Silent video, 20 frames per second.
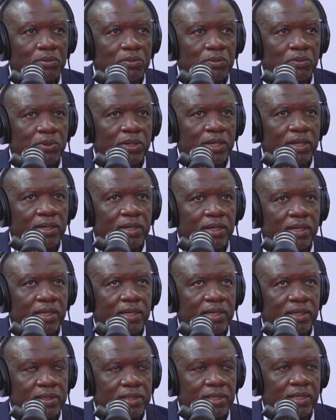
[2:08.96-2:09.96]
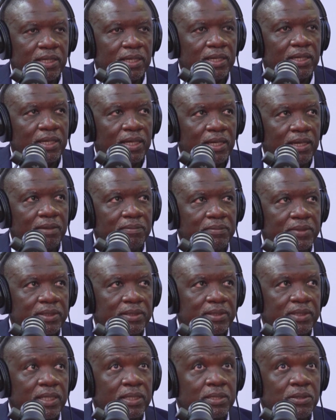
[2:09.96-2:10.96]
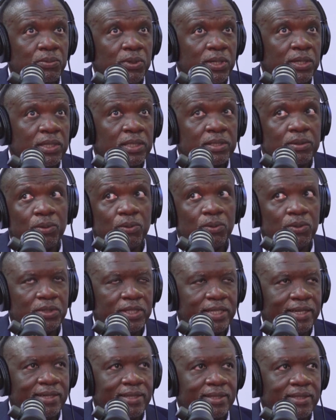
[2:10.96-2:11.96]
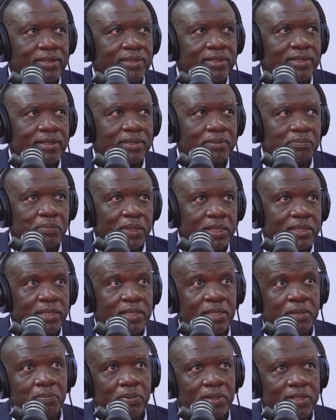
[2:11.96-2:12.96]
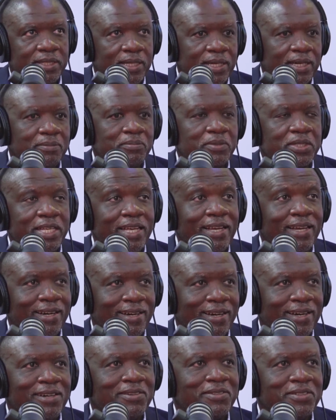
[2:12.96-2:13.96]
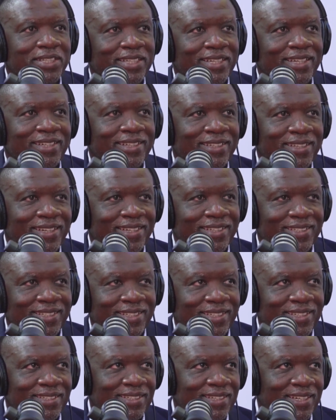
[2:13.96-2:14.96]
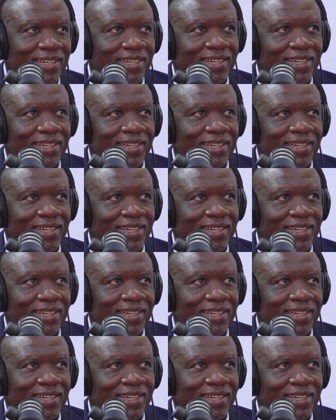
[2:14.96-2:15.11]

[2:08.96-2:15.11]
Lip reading: we are a critical element, as well as all the other participants that I'm seeing around here at